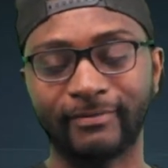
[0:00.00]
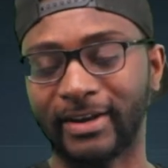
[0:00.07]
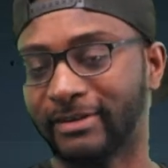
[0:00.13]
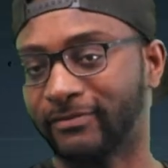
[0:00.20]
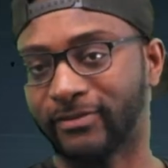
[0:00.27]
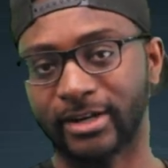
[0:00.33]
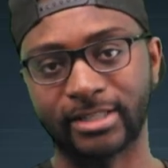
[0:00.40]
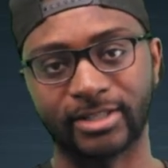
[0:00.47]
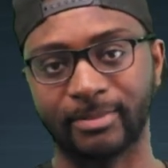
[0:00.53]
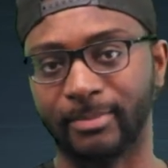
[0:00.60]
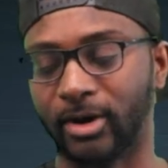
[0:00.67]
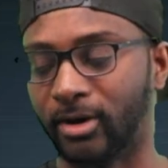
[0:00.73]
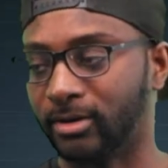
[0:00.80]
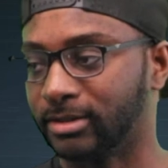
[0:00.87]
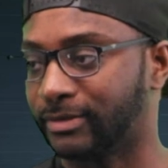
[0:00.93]
I've had friends from
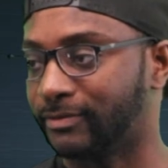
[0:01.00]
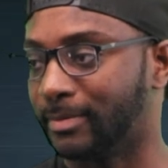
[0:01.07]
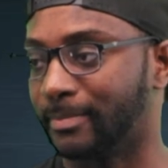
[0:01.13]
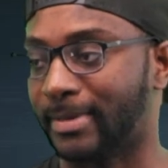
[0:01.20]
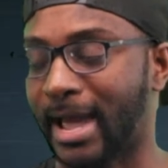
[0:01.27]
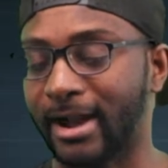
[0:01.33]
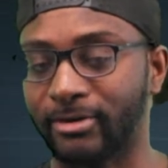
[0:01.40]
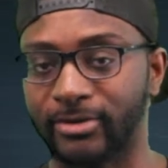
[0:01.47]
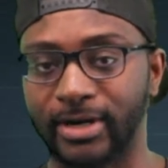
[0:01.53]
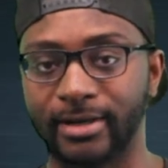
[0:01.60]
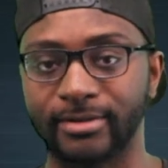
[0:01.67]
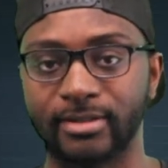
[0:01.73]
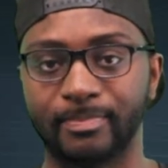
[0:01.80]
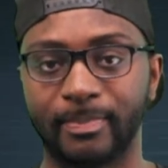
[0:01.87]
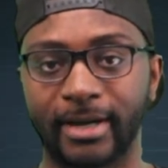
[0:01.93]
all different
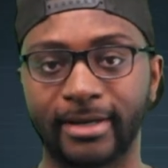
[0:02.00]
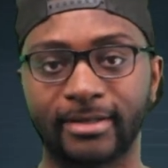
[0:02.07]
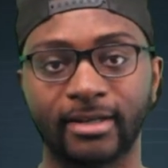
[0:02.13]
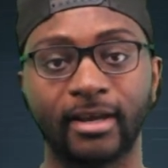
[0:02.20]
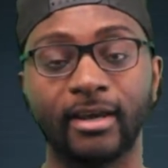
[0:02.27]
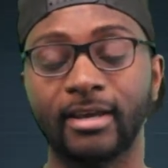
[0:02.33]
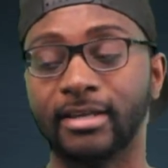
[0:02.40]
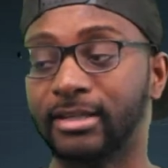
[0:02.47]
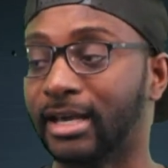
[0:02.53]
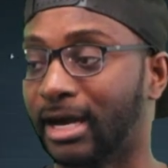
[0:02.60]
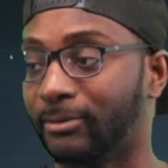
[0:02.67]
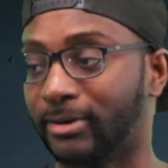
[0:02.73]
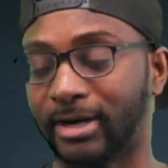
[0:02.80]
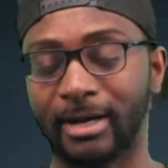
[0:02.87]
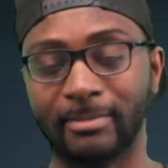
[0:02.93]
backgrounds, but
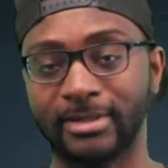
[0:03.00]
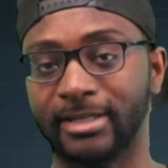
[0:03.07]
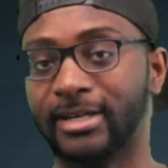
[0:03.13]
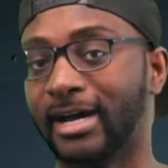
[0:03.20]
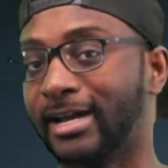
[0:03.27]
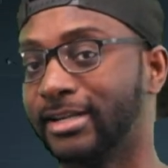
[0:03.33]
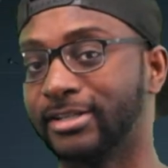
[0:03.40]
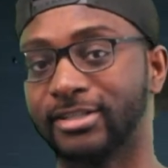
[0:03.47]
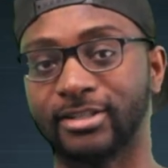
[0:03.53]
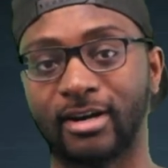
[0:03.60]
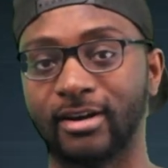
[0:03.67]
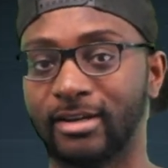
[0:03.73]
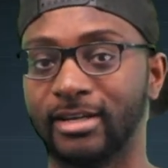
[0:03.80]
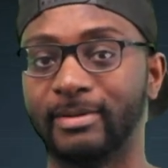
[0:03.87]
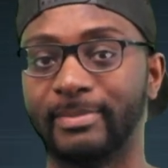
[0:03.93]
yeah, what Ahmed Deedat is
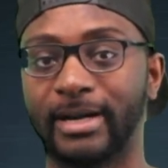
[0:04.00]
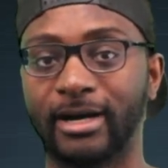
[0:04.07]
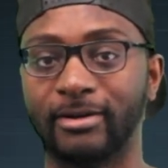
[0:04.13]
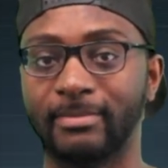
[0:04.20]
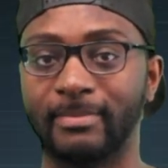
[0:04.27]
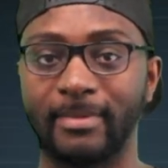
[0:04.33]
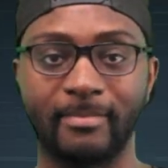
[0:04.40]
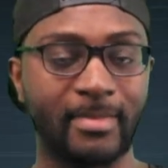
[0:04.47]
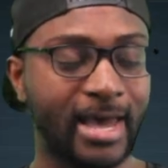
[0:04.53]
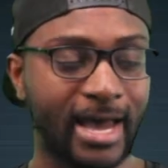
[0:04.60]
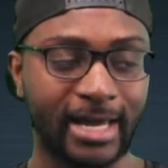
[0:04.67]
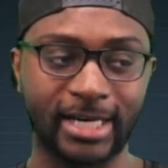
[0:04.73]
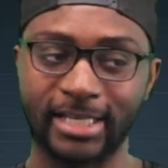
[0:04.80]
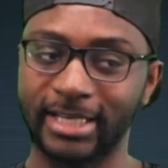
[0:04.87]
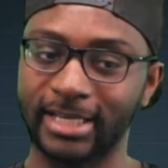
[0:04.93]
talking about,
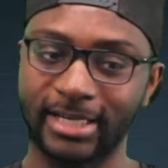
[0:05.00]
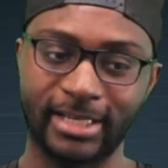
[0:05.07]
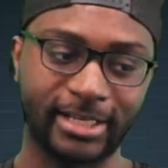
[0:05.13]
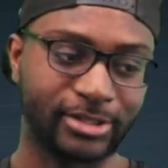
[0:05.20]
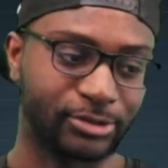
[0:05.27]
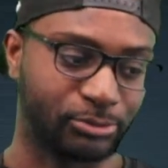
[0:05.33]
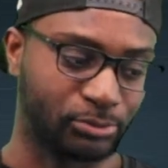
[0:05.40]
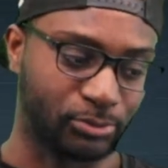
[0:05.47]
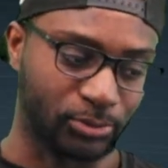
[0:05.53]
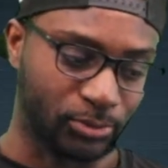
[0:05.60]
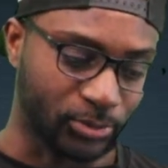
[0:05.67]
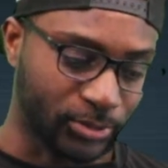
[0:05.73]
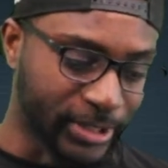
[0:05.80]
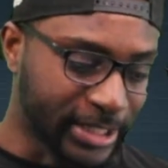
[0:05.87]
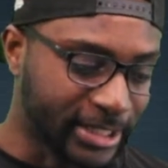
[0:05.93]
man, it is
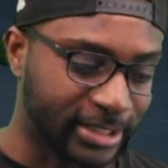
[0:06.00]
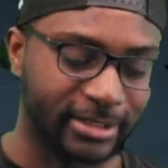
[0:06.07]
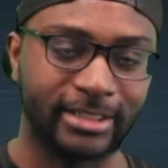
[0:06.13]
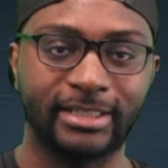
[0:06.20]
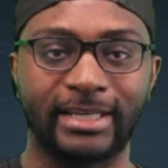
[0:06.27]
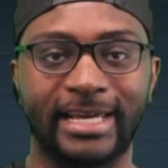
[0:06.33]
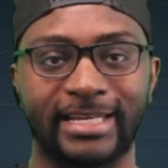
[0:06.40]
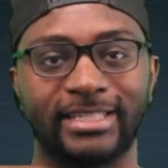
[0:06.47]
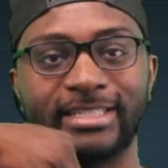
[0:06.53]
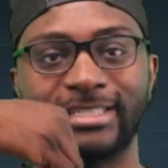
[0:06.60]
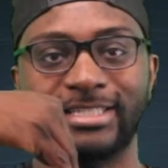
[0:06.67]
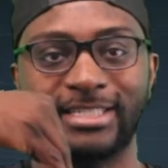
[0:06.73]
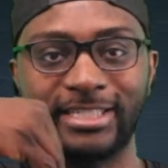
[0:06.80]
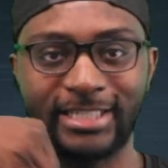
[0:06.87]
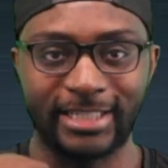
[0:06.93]
really, like,
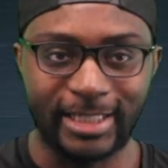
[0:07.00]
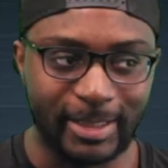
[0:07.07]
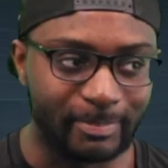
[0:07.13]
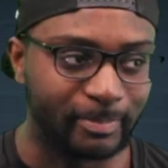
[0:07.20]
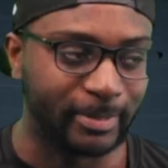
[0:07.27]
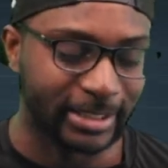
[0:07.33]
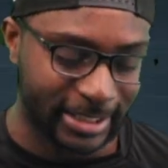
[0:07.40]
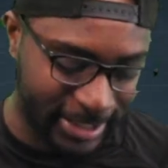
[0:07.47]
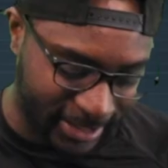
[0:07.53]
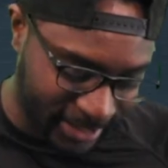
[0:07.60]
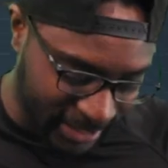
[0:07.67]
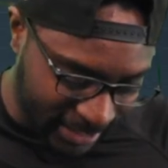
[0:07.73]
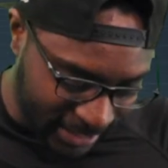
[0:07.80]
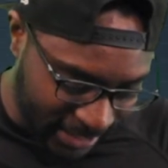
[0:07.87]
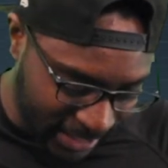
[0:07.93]
deeply
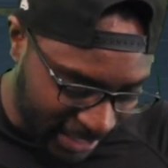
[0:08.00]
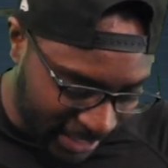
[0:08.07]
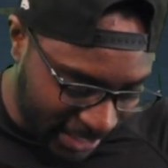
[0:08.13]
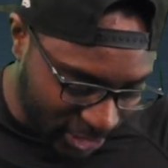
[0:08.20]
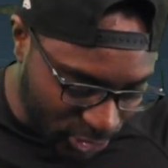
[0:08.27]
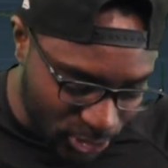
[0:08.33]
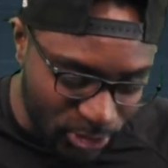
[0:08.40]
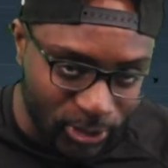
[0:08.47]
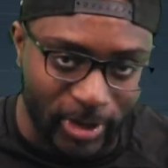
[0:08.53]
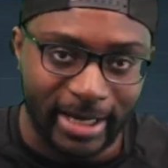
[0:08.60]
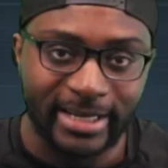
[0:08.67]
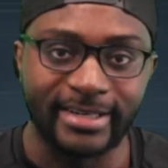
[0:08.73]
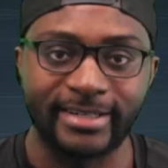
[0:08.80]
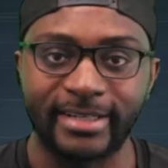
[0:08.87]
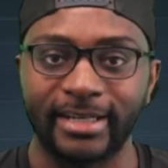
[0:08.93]

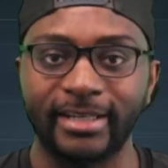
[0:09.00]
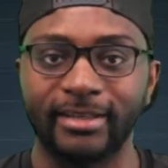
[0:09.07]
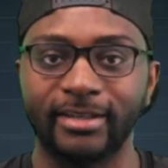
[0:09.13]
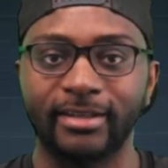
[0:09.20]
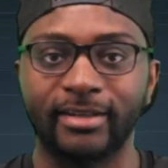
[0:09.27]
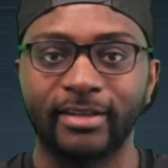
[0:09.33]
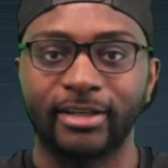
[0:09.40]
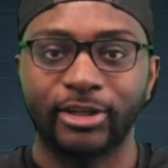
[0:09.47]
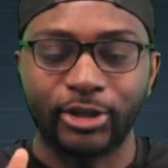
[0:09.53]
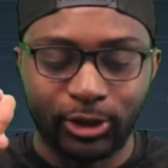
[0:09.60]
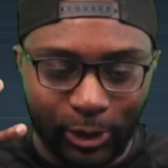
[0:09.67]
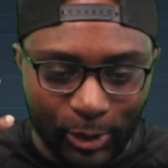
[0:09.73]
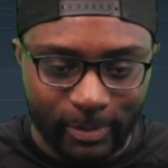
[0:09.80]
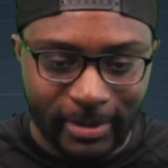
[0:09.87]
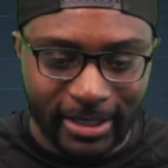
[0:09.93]
ingrained in the
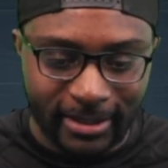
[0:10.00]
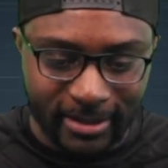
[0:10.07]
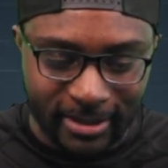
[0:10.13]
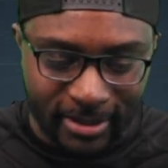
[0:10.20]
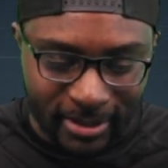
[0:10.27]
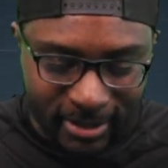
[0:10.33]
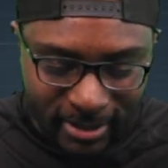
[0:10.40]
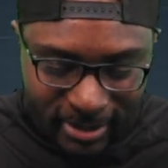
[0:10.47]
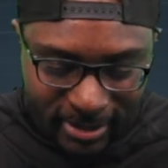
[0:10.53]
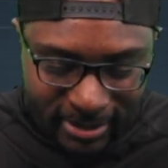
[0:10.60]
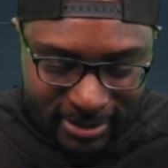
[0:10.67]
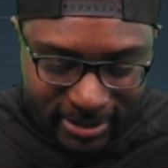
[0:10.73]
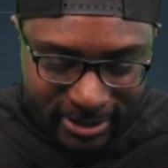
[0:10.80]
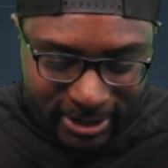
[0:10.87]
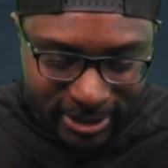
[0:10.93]
human
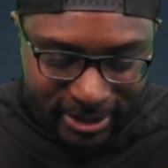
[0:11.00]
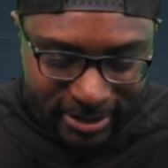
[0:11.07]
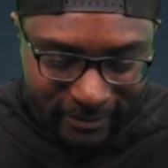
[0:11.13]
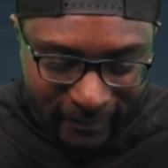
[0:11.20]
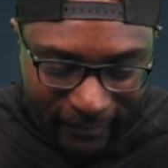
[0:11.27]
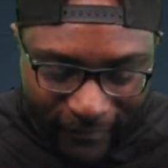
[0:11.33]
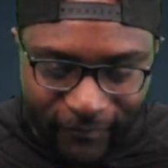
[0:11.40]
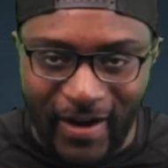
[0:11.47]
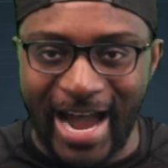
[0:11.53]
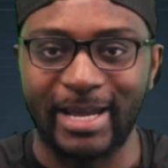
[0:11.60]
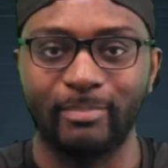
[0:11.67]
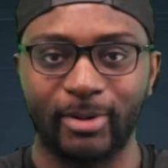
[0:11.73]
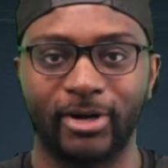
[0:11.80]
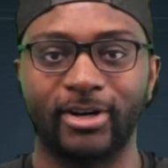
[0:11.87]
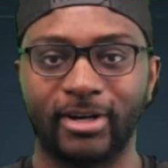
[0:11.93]

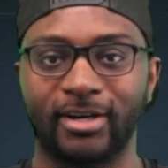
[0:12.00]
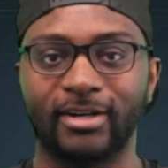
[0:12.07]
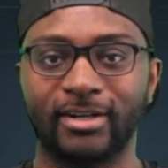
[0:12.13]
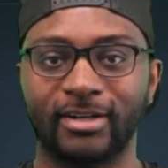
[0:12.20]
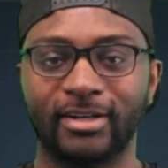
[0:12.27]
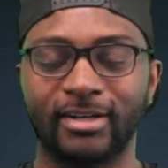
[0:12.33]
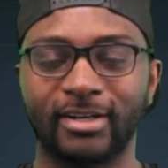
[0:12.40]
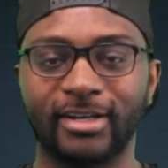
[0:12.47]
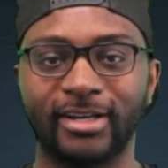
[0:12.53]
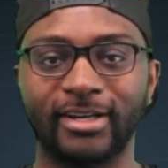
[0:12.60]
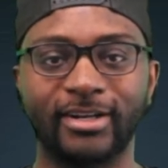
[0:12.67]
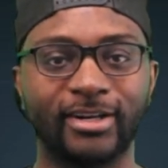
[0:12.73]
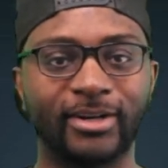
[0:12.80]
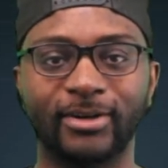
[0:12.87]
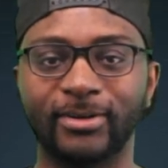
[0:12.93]
fiber,
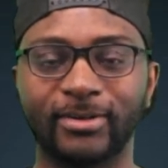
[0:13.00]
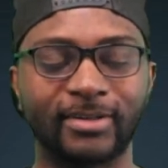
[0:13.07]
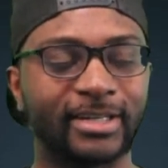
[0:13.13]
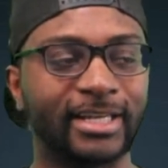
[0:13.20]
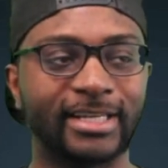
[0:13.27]
you know.